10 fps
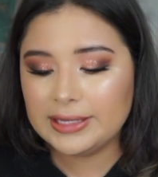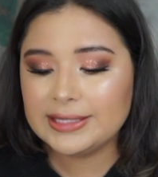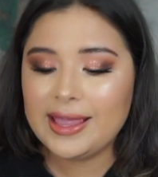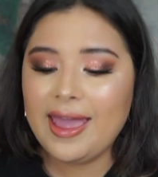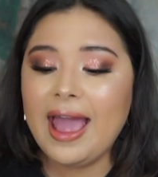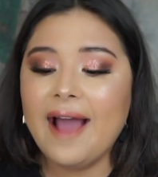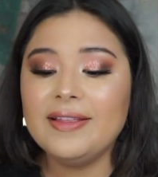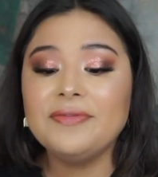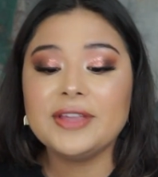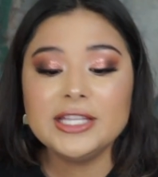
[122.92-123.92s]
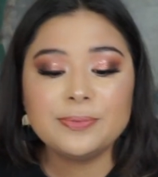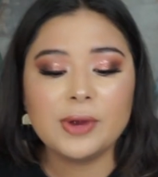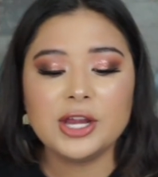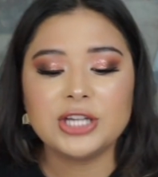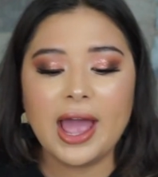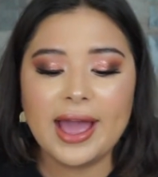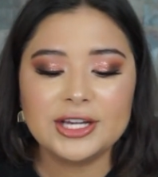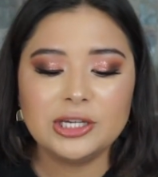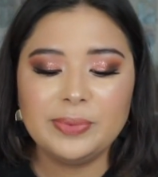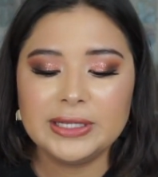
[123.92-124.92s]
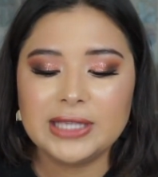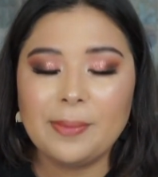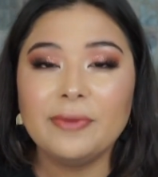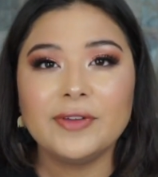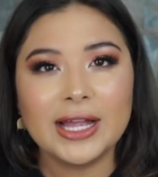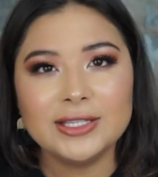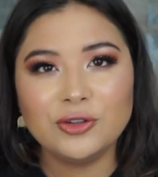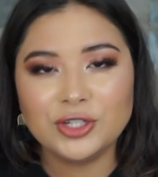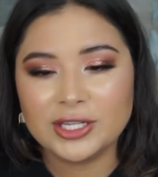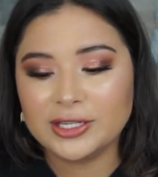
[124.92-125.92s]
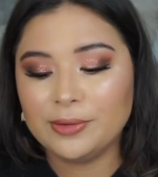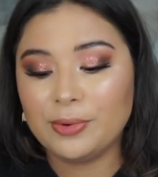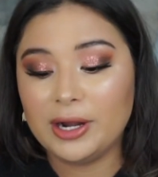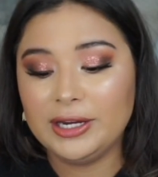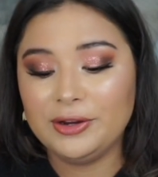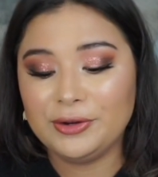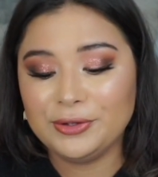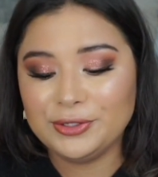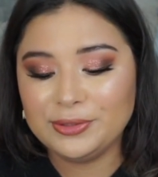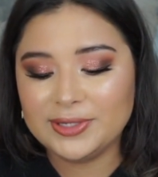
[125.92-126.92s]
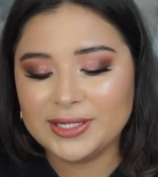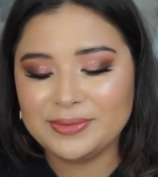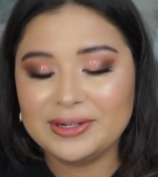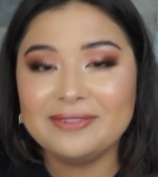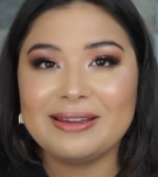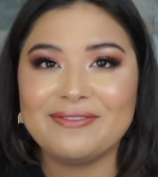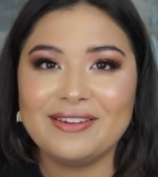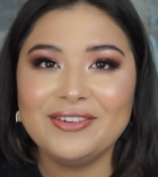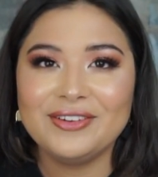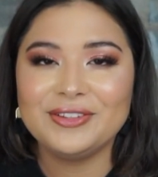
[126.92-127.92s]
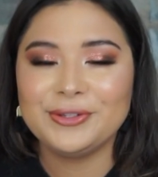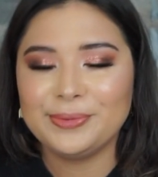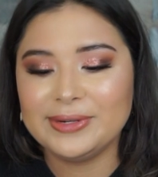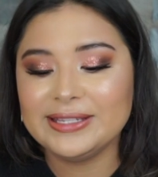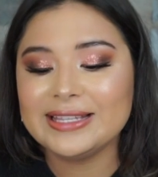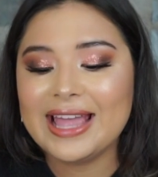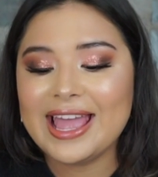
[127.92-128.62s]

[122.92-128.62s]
this. And then this brush I actually picked up. If you guys know Jessica Braun here on YouTube, she's one of my favorite YouTubers.